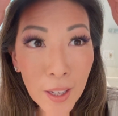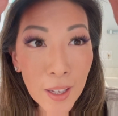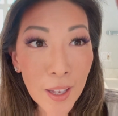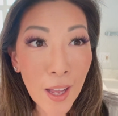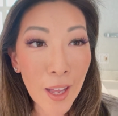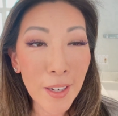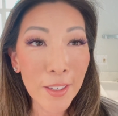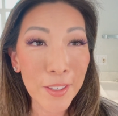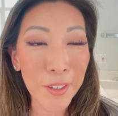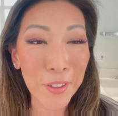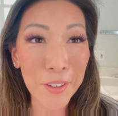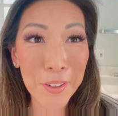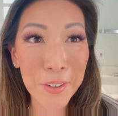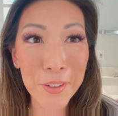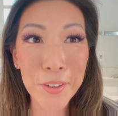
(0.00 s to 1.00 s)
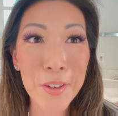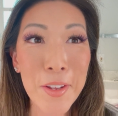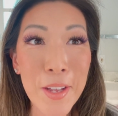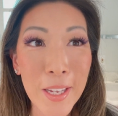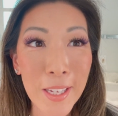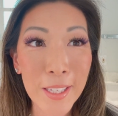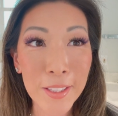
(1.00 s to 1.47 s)
I don't know.
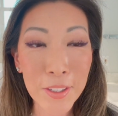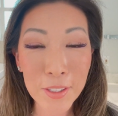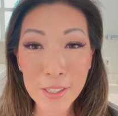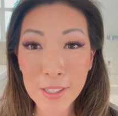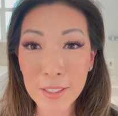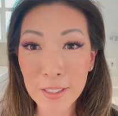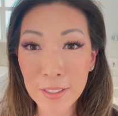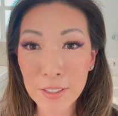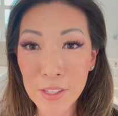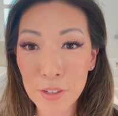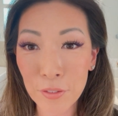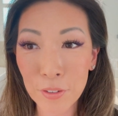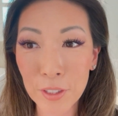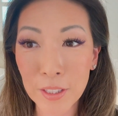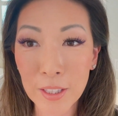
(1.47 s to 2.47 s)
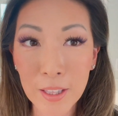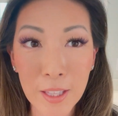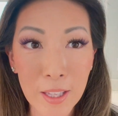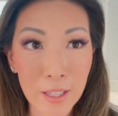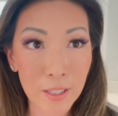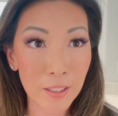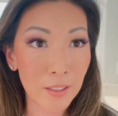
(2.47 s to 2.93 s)
It looks a little different
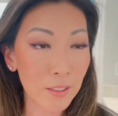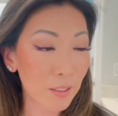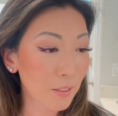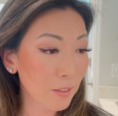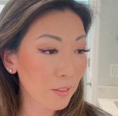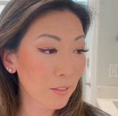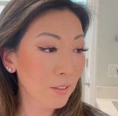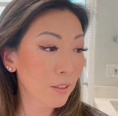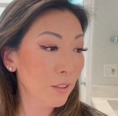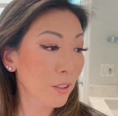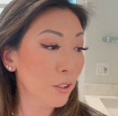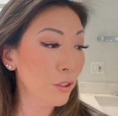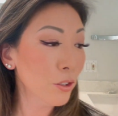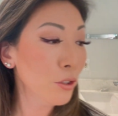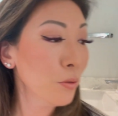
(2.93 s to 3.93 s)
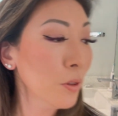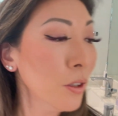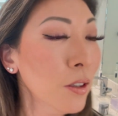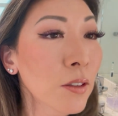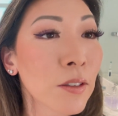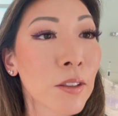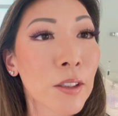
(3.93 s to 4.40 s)
than usual.